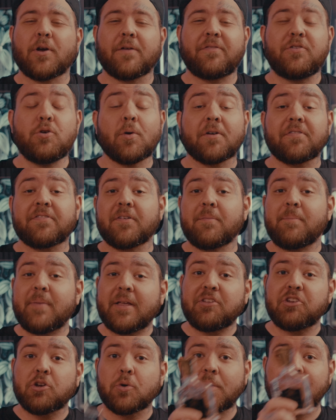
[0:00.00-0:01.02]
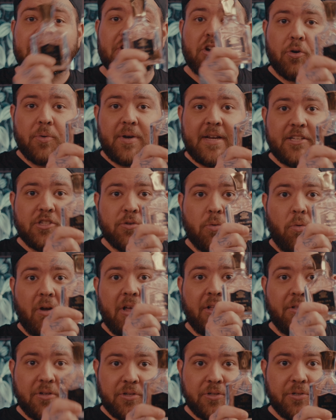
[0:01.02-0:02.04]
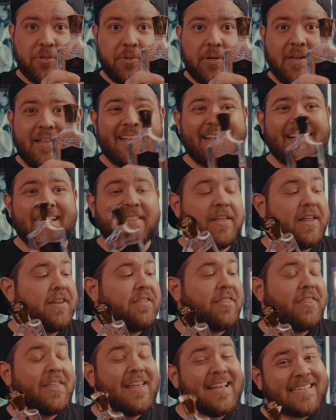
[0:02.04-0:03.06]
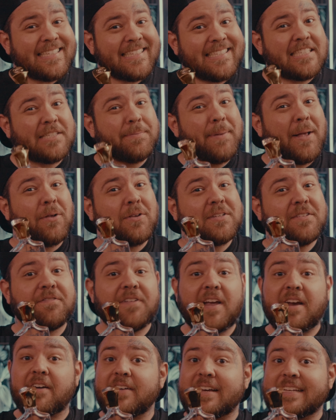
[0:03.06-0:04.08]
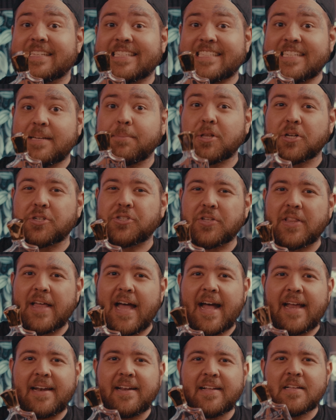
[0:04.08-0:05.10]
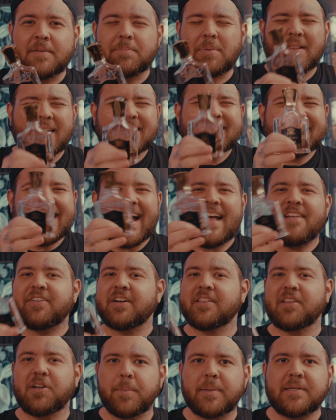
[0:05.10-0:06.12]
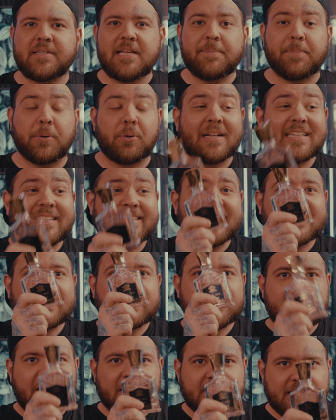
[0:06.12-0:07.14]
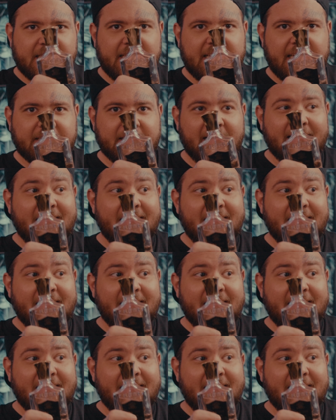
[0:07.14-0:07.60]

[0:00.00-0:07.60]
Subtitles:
if you are familiar with Creed's Royal Oud, then this smells very similar to that. But let's dive in a little bit deeper. Let's discuss these.